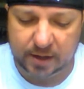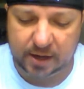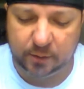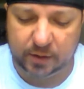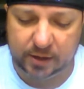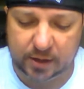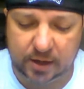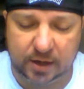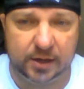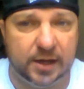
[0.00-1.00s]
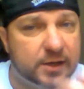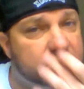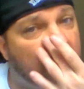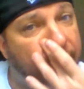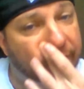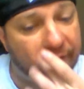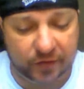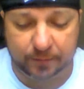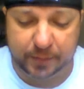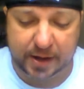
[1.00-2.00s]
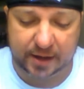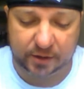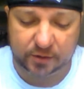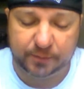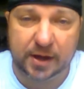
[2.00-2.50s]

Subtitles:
Anyway, he had a song for Finn Balor.